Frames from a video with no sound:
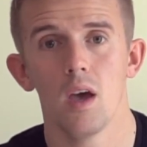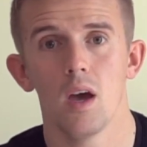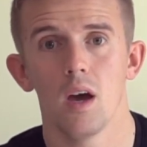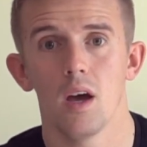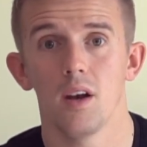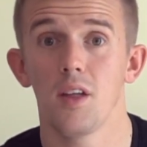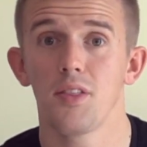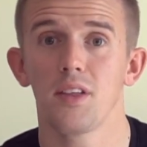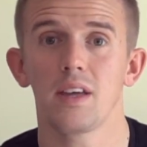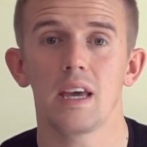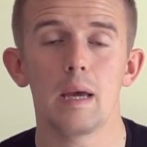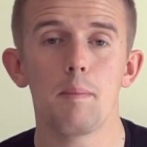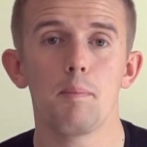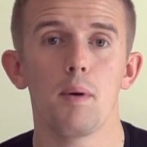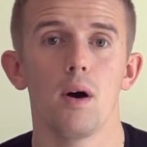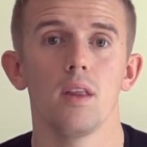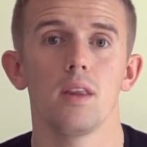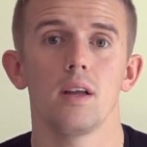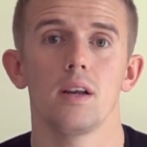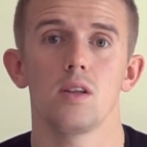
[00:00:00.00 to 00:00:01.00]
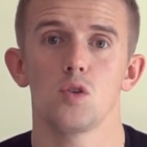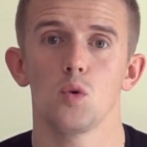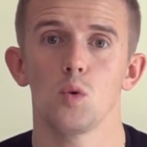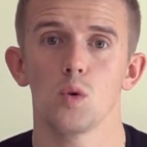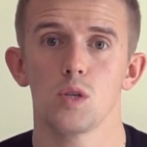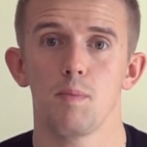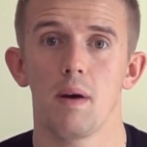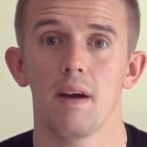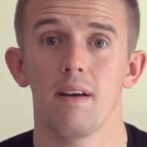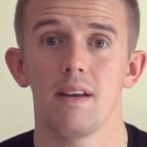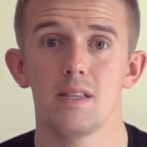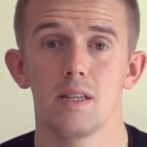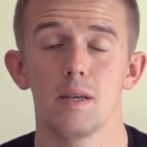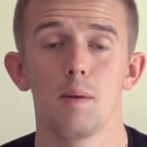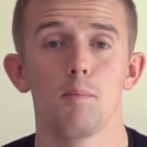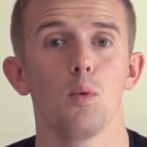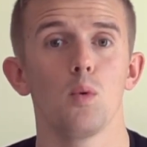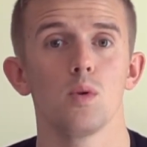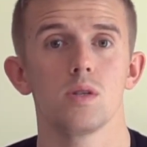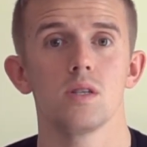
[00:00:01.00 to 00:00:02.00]
Another key part that it talks about is the
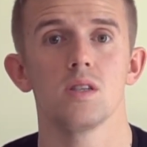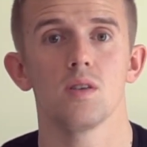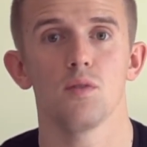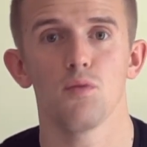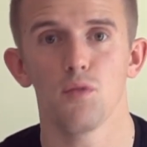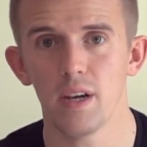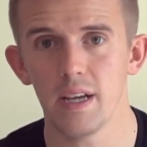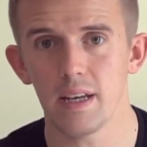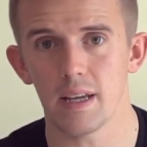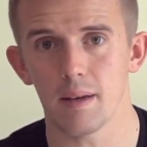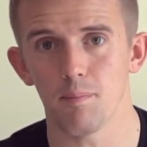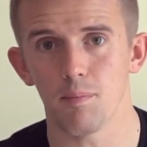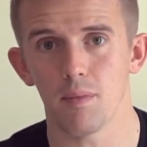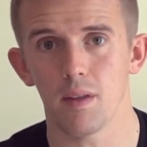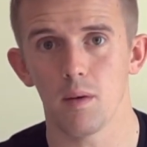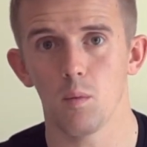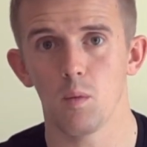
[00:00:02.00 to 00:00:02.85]
importance of reading,